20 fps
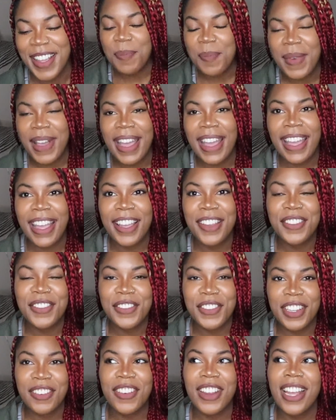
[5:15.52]
My
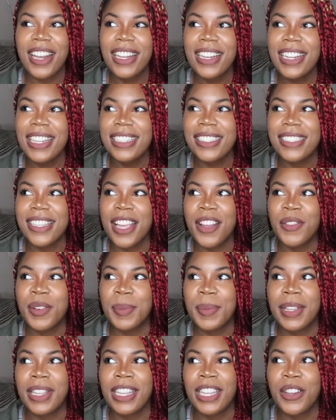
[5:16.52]
favorite holiday song
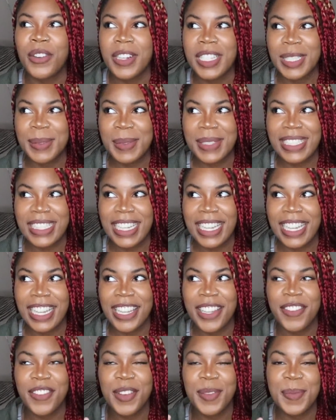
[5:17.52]
would be Christmas
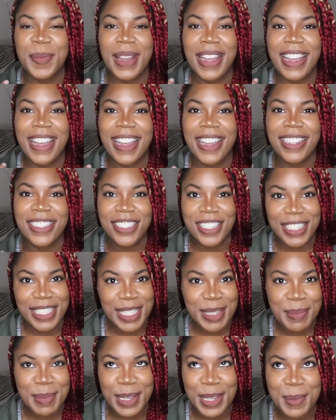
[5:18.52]
Eve by
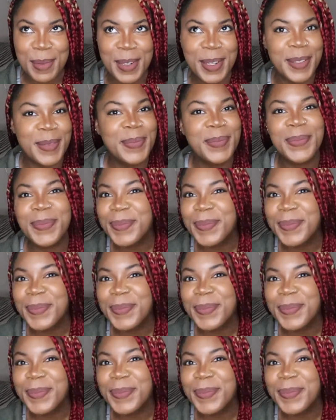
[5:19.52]
Justin Bieber.